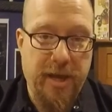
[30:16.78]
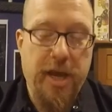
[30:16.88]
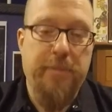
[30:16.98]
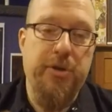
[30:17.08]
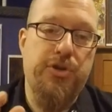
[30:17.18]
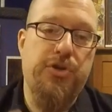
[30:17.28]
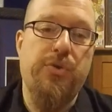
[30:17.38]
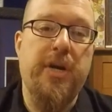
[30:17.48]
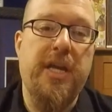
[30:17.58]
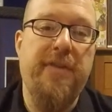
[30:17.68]
be
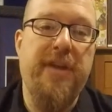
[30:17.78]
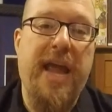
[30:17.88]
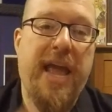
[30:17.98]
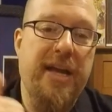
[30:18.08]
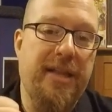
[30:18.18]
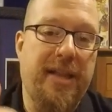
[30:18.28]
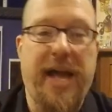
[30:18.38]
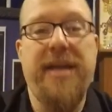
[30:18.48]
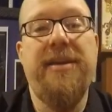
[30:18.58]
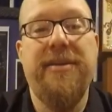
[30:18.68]
sure to give it a
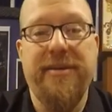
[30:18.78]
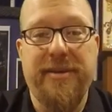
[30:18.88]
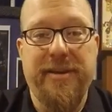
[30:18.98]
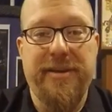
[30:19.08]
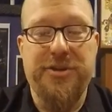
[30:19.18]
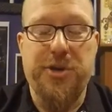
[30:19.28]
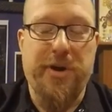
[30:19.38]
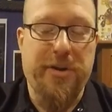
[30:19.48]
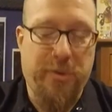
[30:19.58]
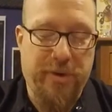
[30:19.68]
like, share it
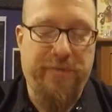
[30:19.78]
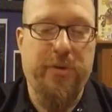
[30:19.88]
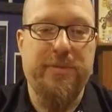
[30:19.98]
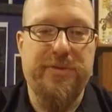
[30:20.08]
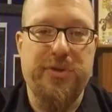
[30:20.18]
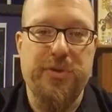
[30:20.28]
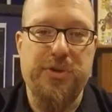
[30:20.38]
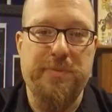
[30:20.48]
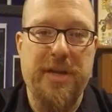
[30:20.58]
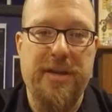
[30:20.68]
on all forms of
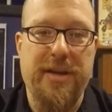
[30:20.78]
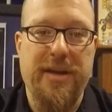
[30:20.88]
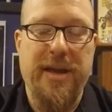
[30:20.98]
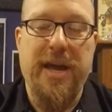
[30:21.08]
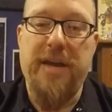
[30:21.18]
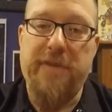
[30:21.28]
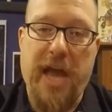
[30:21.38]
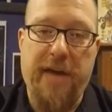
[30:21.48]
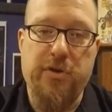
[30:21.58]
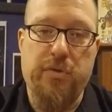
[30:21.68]
social media, and if you
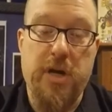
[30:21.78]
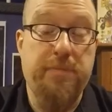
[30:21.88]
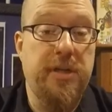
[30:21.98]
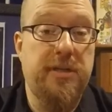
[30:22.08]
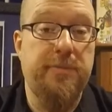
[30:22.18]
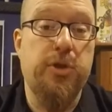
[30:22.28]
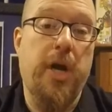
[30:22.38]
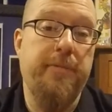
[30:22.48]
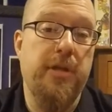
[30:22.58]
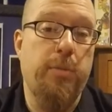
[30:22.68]
haven't already, please
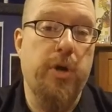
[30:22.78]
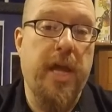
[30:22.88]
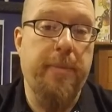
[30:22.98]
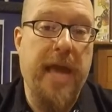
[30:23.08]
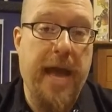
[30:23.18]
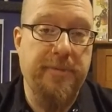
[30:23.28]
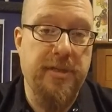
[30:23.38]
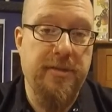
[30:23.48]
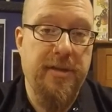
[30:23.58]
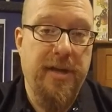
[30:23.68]
subscribe to The Board Game
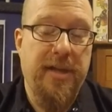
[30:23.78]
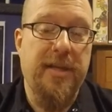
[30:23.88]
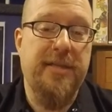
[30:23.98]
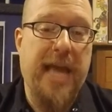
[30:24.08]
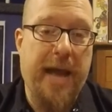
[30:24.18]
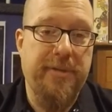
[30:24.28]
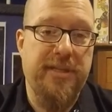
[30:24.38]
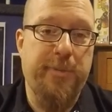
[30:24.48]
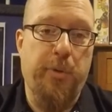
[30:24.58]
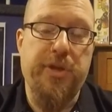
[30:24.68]
Kaptain. That's Captain
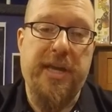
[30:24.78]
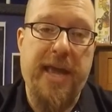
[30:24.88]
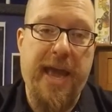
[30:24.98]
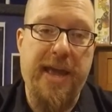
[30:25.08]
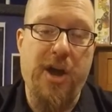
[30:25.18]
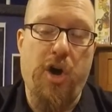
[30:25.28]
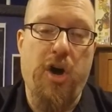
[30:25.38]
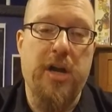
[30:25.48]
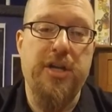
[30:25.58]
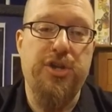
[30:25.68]
spelled with a K
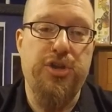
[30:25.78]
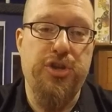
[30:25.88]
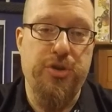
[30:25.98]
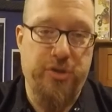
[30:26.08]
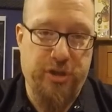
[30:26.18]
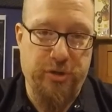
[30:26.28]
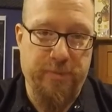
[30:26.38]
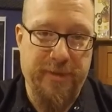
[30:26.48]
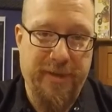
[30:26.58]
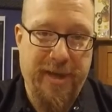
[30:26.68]
on YouTube.
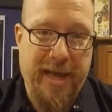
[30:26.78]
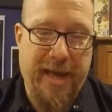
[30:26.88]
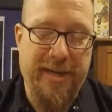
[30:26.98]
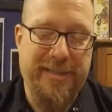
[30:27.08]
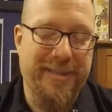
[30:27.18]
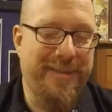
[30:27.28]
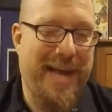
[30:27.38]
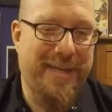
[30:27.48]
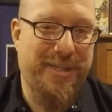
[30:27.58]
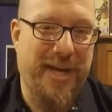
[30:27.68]
And until
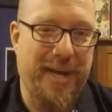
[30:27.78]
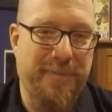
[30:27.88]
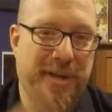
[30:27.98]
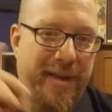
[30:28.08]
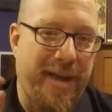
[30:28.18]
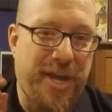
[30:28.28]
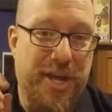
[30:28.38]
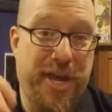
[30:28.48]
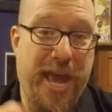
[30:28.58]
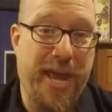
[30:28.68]
next time,
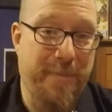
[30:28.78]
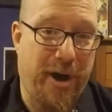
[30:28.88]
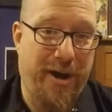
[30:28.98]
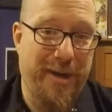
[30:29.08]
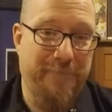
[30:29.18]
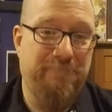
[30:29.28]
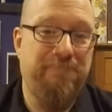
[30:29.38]
game on.